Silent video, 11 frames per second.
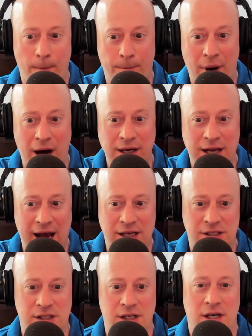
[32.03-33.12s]

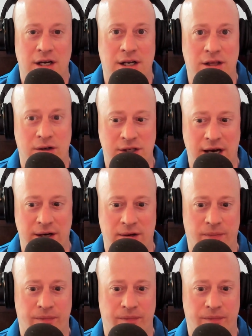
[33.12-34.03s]
podcast in their title.